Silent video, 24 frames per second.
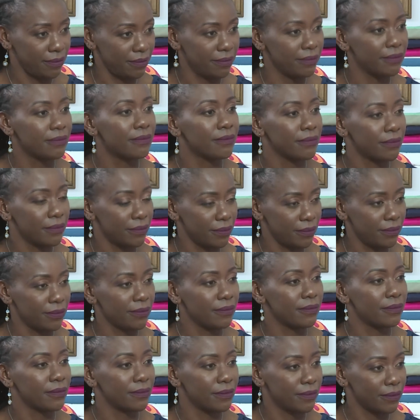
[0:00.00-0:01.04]
so you're
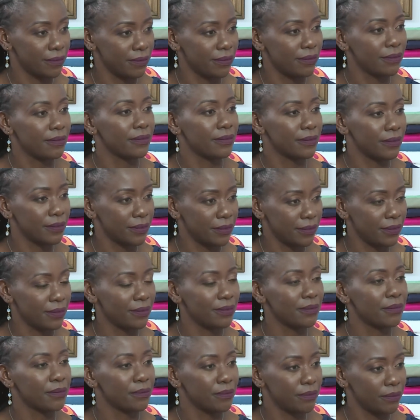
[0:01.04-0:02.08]
you're trying to
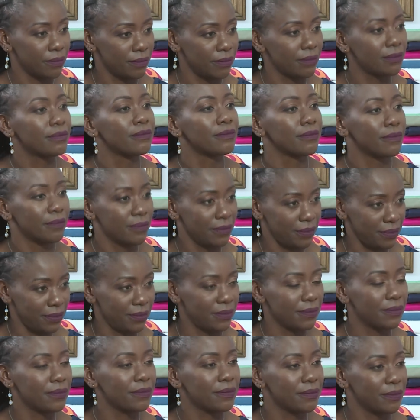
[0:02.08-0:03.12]
prod them on
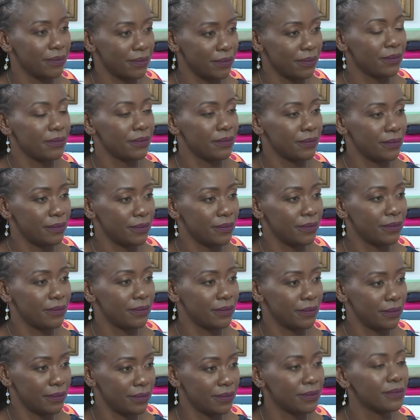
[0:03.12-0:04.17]
without really
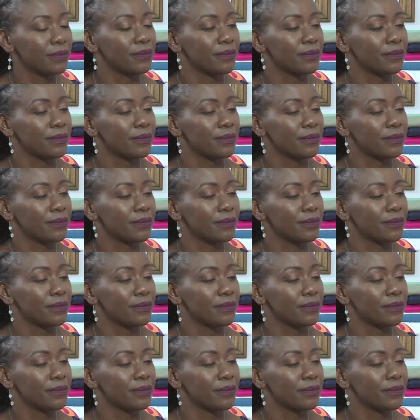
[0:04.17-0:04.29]
being